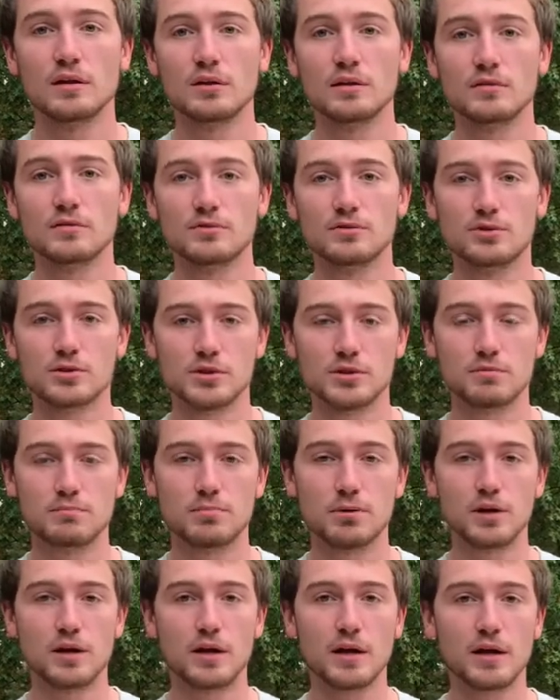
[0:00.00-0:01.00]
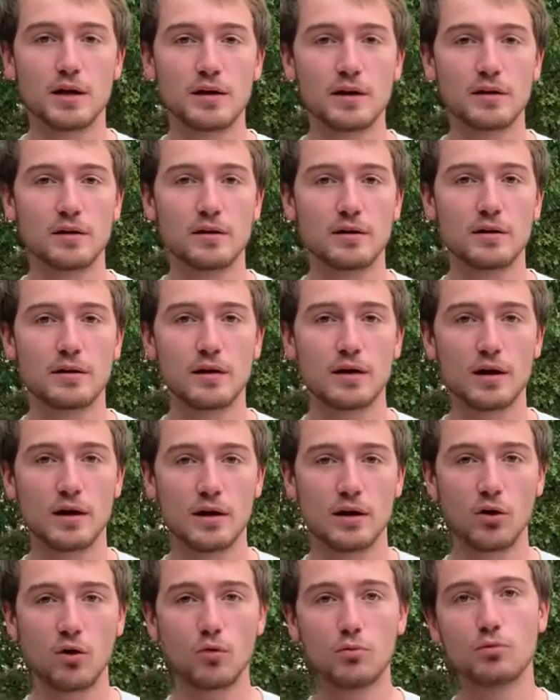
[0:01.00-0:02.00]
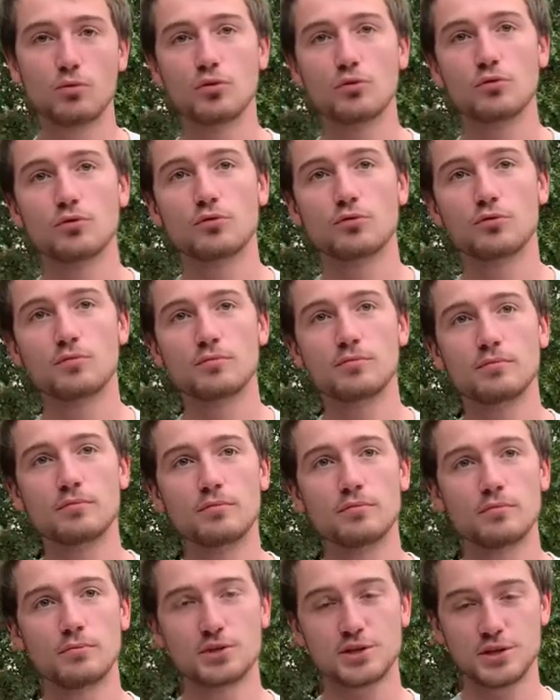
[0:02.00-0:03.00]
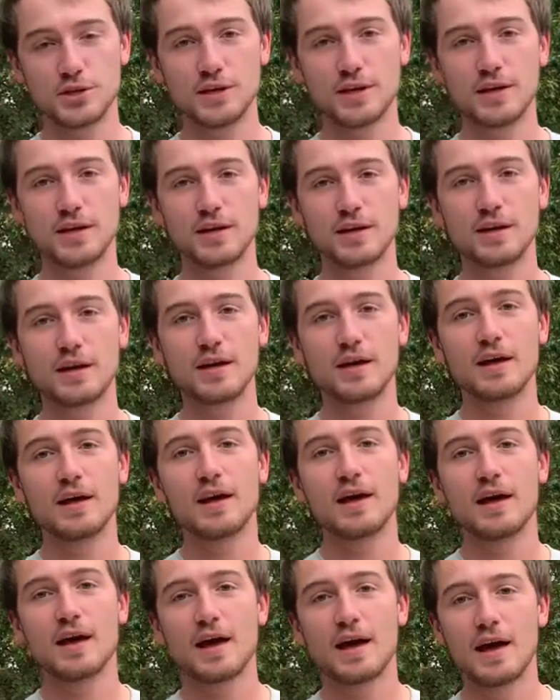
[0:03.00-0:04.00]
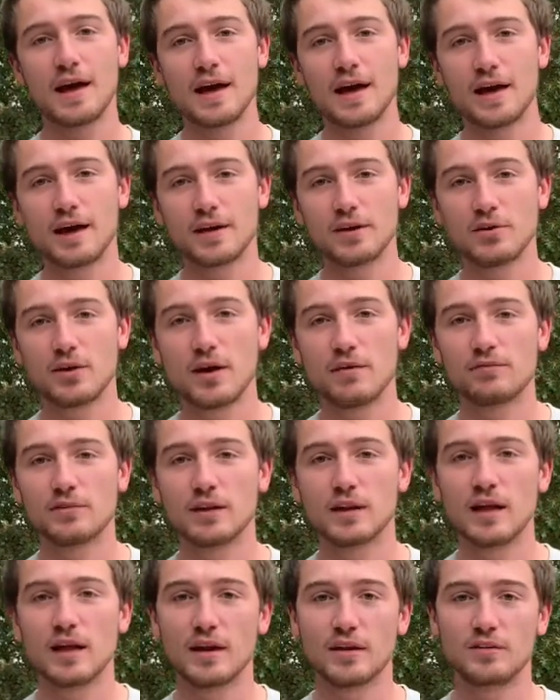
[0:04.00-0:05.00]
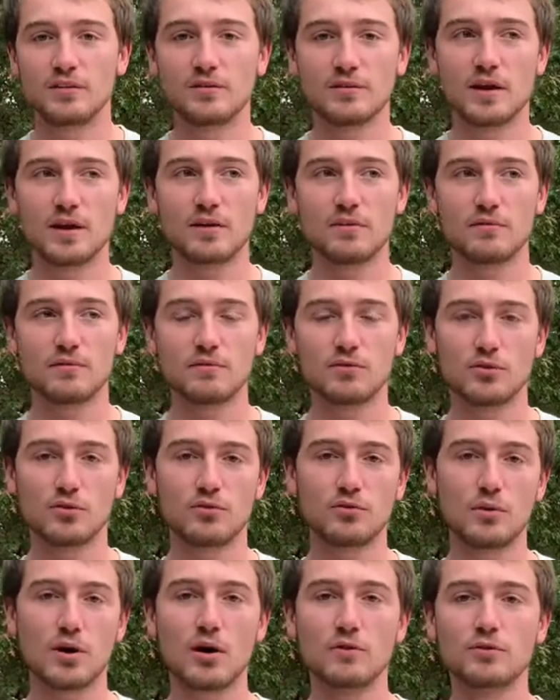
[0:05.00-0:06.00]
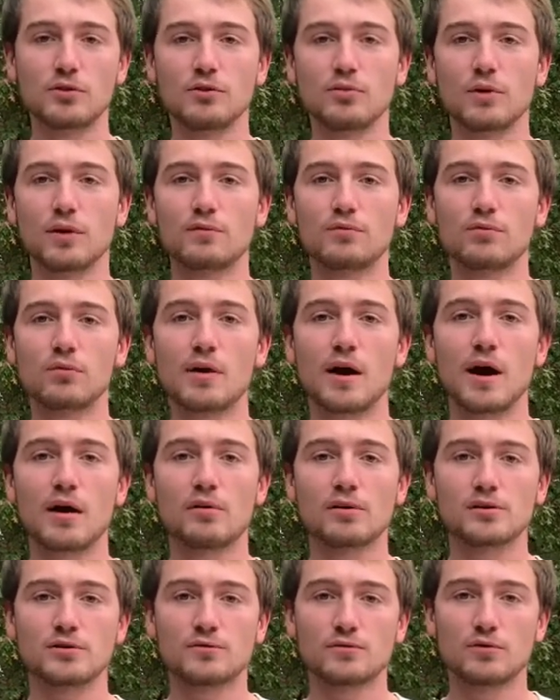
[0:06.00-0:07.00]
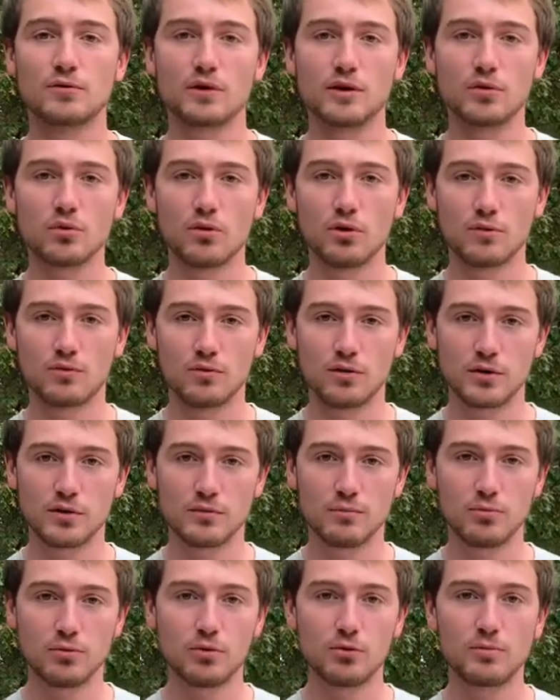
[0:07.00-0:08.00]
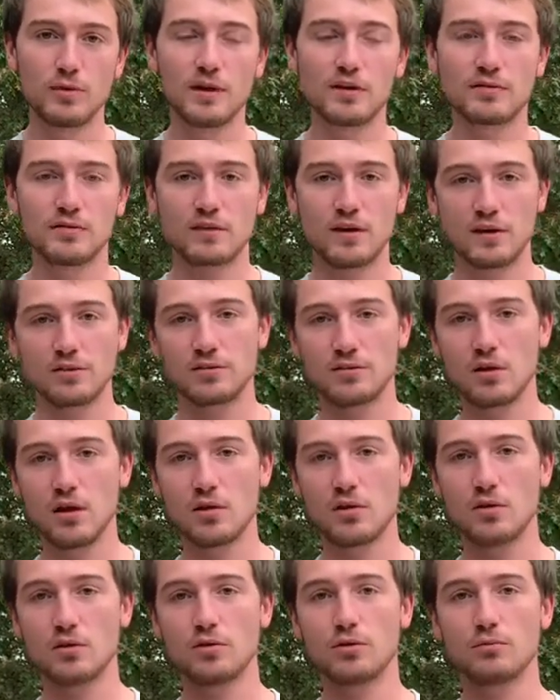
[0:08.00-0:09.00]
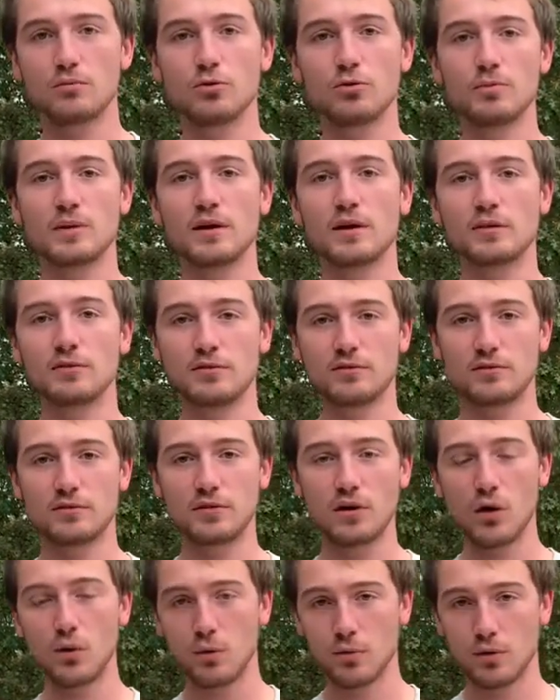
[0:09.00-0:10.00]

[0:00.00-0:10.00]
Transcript: just put it in a cold brew machine, and you have to let it sit for 12 to 24 hours in order for it to brew, because it takes a lot longer to brew because it's cold.